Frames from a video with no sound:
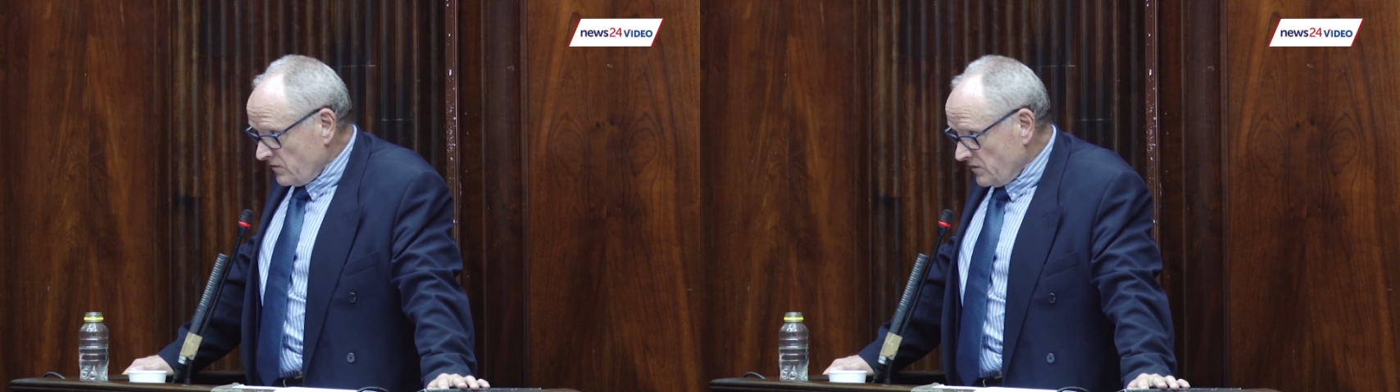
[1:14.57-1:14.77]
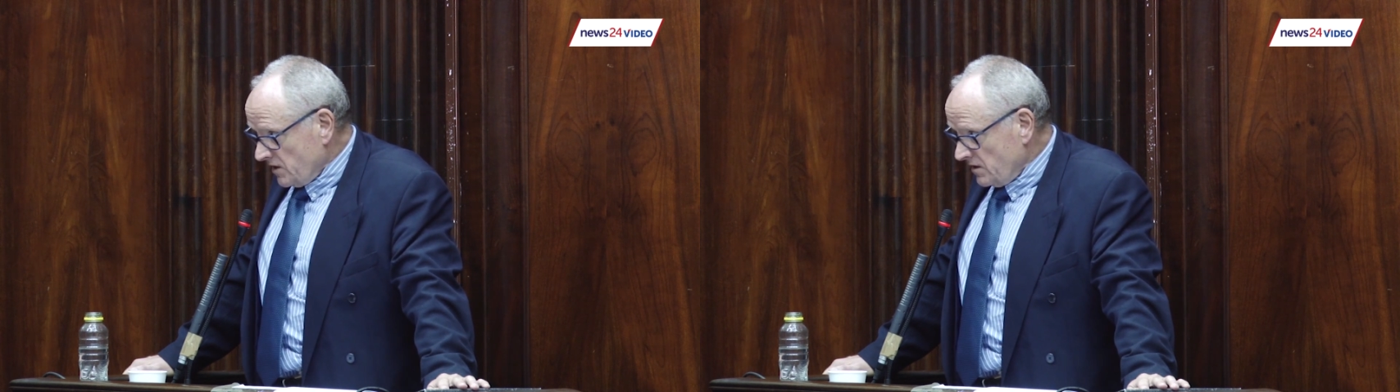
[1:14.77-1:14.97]

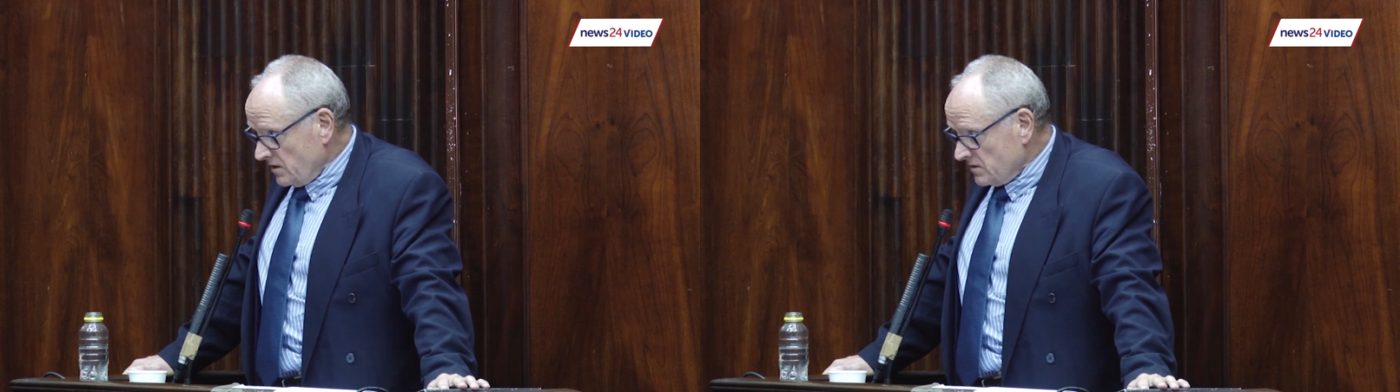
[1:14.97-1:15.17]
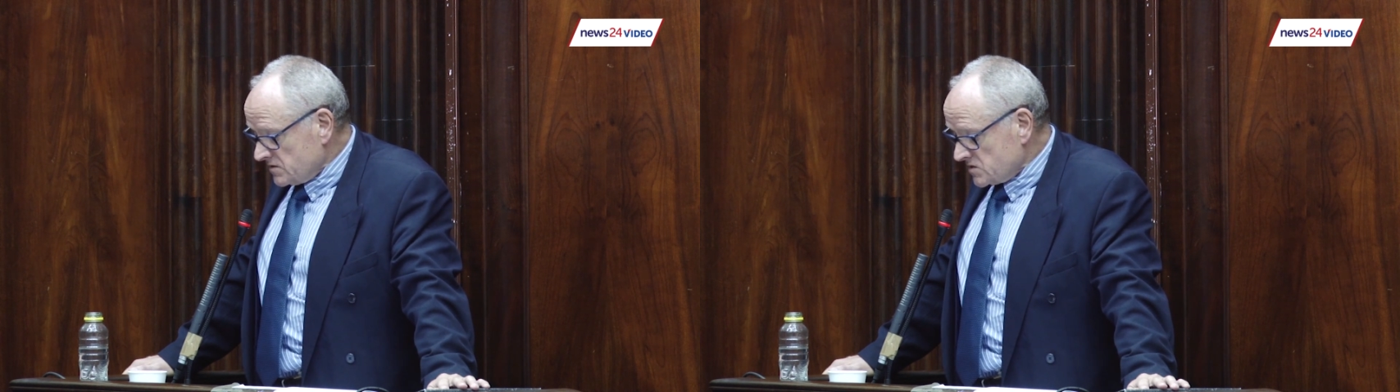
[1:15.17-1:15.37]

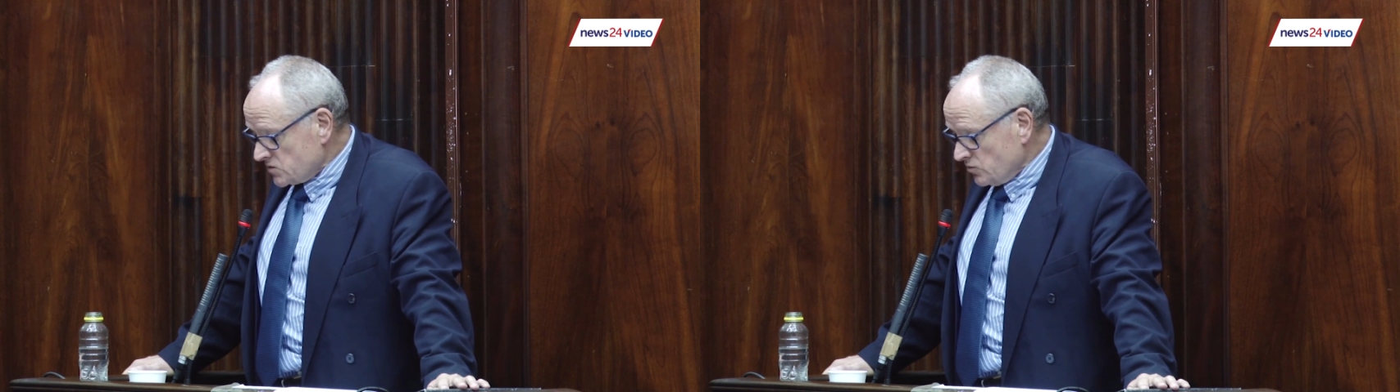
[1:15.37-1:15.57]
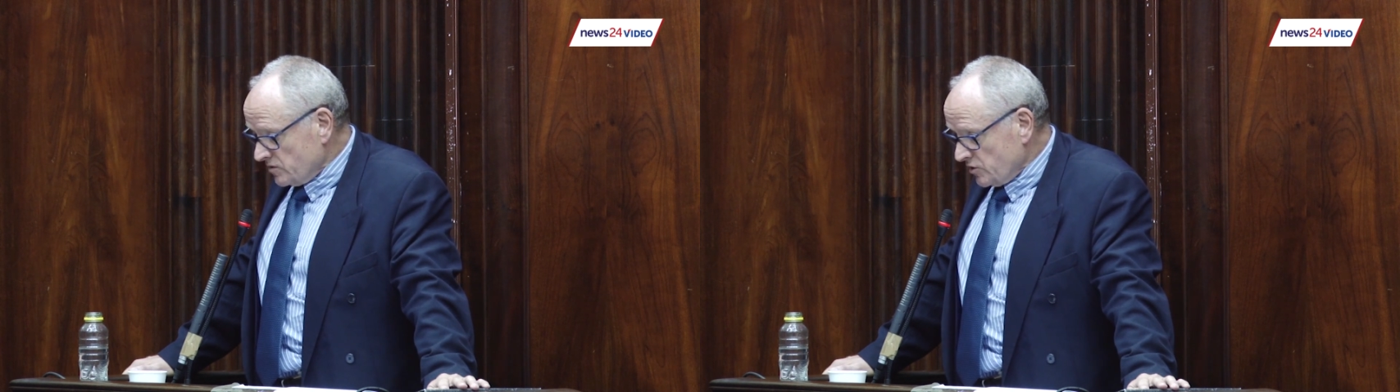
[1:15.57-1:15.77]
they
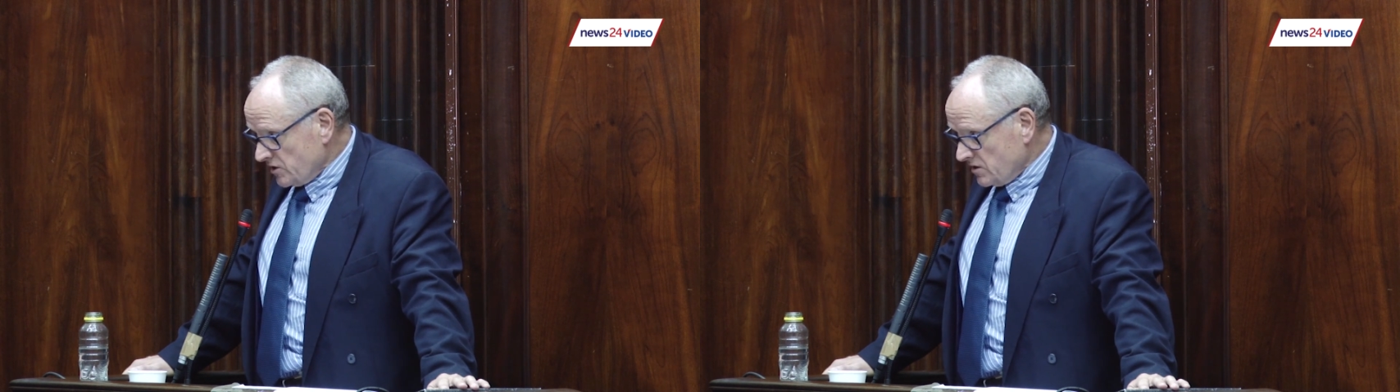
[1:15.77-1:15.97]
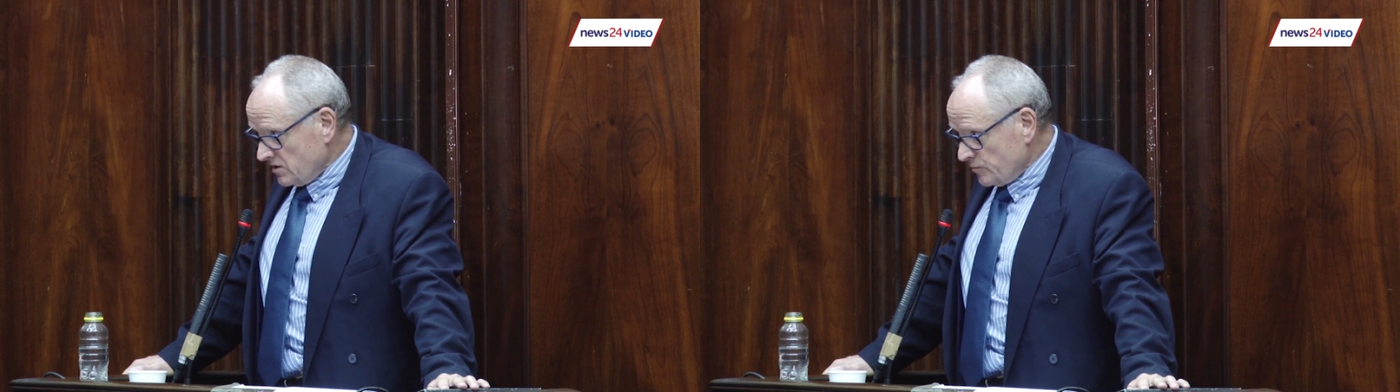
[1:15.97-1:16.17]
saw the
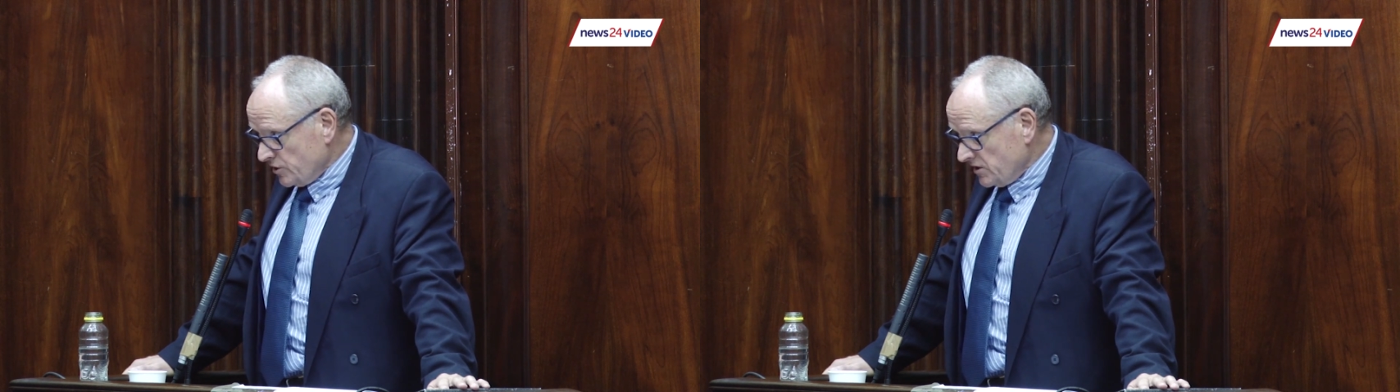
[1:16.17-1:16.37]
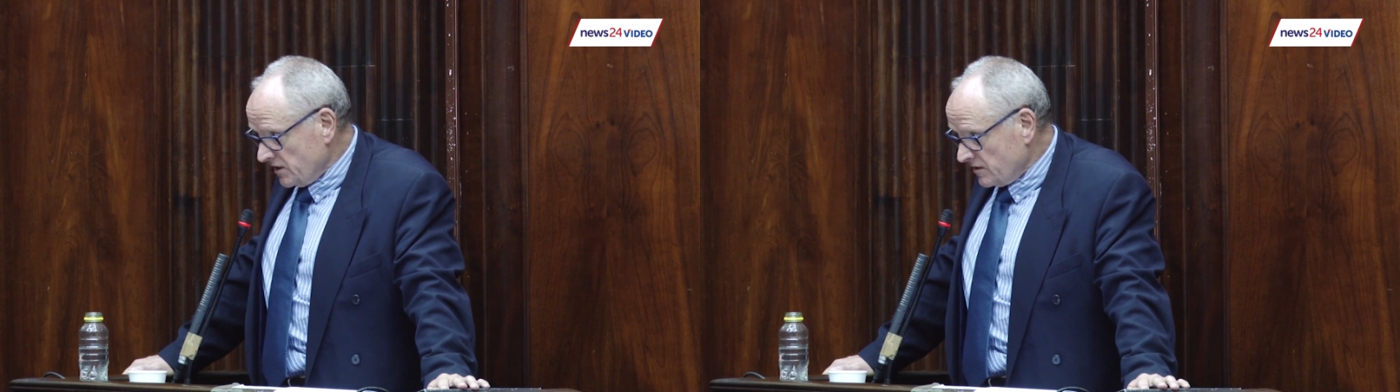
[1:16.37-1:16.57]
motor car
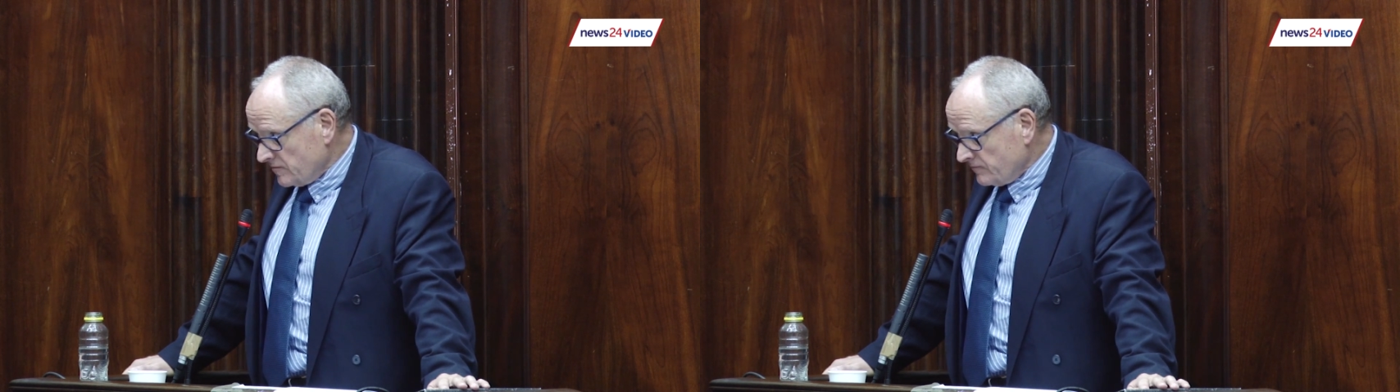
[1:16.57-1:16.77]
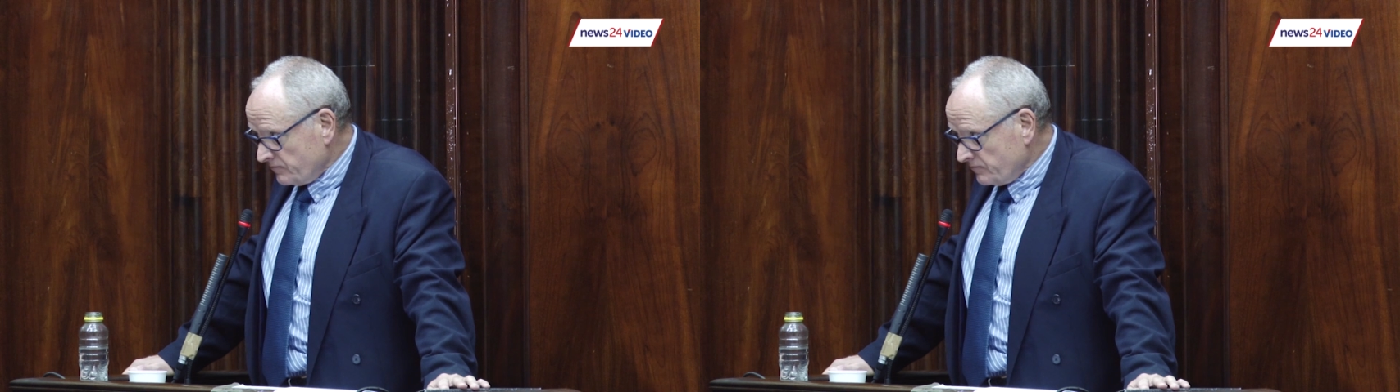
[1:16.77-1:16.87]
burning.